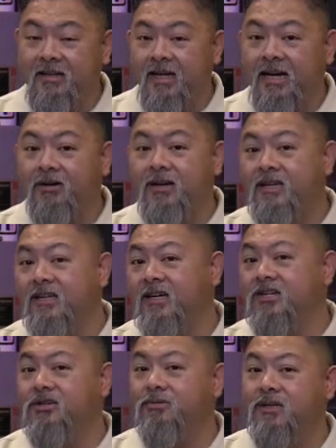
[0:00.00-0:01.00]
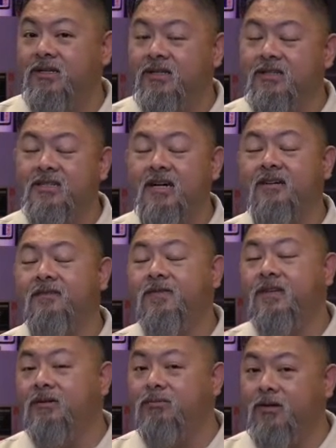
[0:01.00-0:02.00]
now I can actually run it inside of
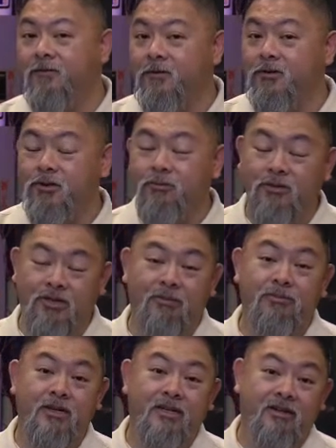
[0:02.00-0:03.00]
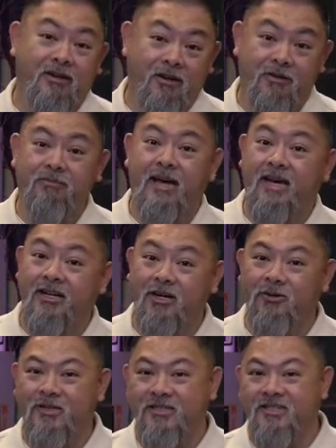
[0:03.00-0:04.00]
VMware Fusion, which I'm running on Mac
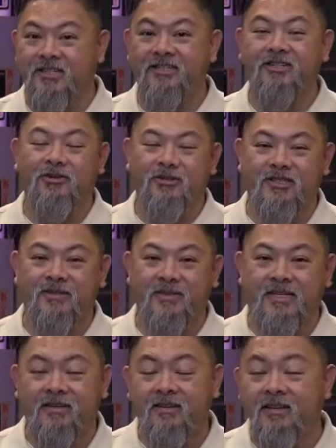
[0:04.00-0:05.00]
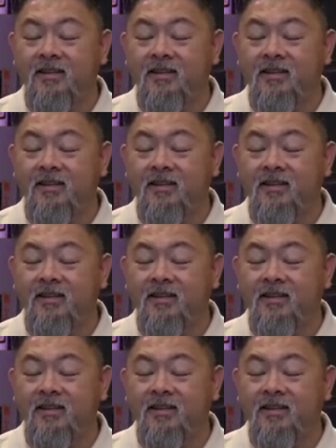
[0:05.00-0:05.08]
OS X Yosemite.